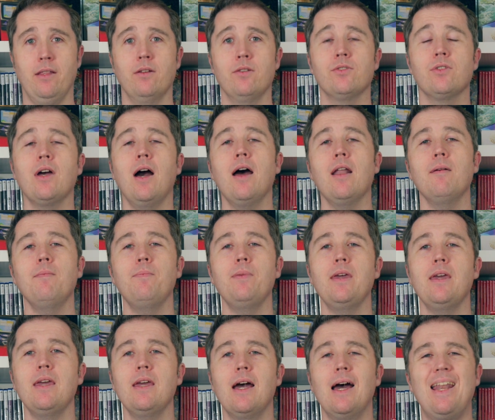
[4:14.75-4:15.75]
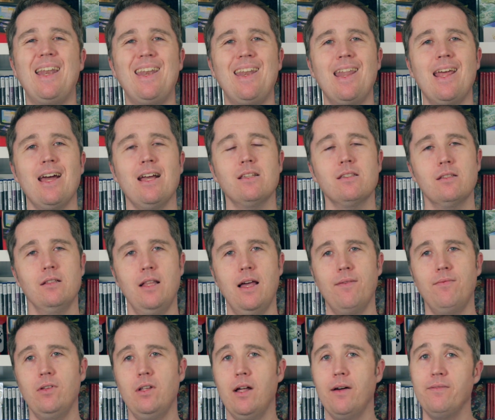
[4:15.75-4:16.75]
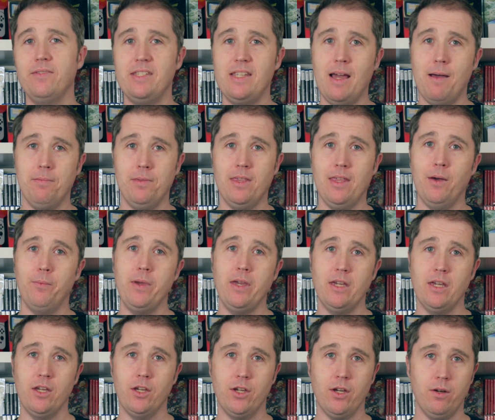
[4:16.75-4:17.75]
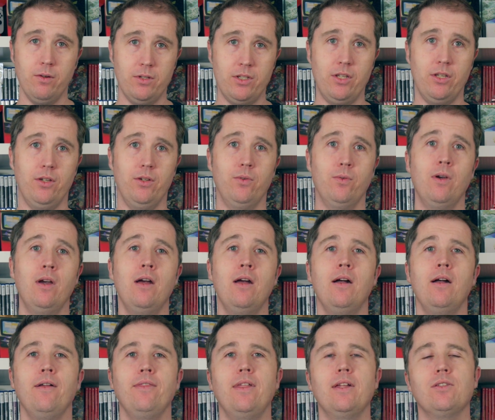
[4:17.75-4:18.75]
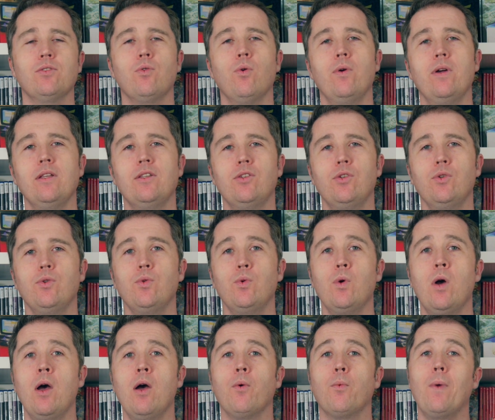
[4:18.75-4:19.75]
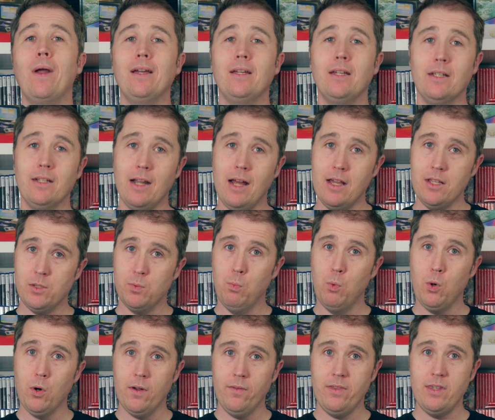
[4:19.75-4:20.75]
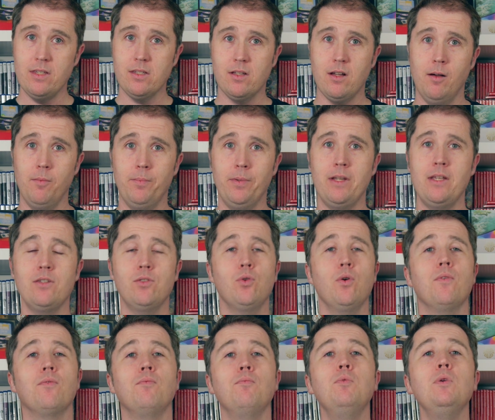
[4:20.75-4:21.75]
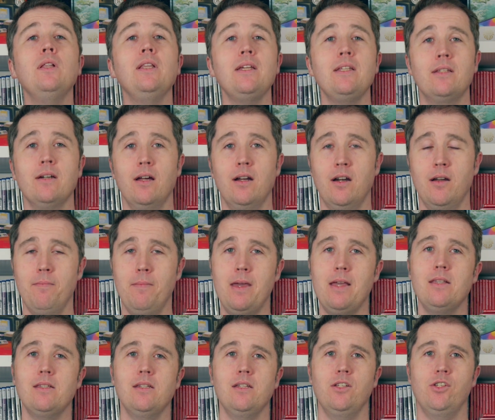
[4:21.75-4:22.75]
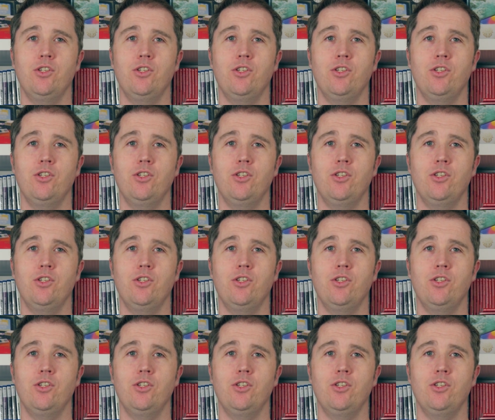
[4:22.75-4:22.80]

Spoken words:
There's got to be a next level of depth that we can go to that's going to recognize more of these companies who have really done an amazing